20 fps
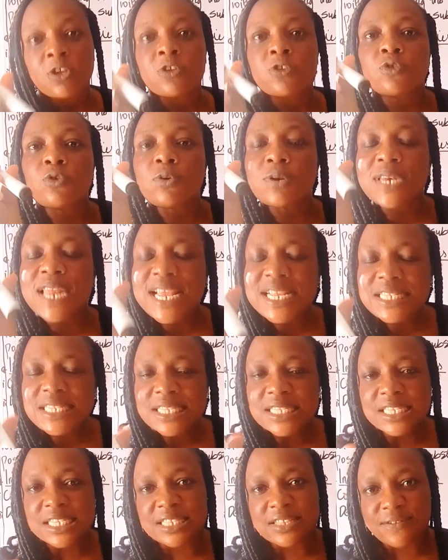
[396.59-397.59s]
So
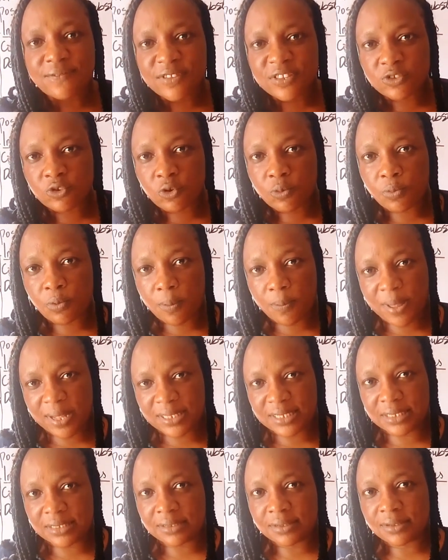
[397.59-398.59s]
density is a physical
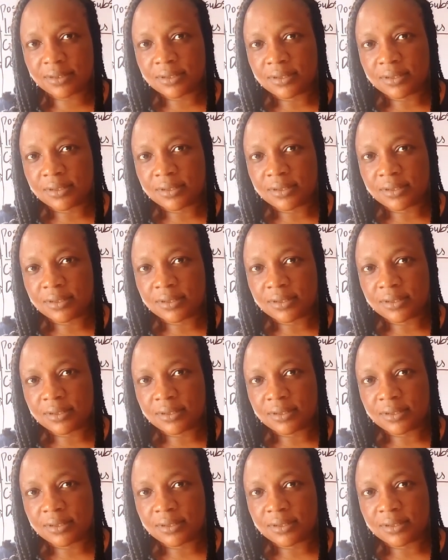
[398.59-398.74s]
property.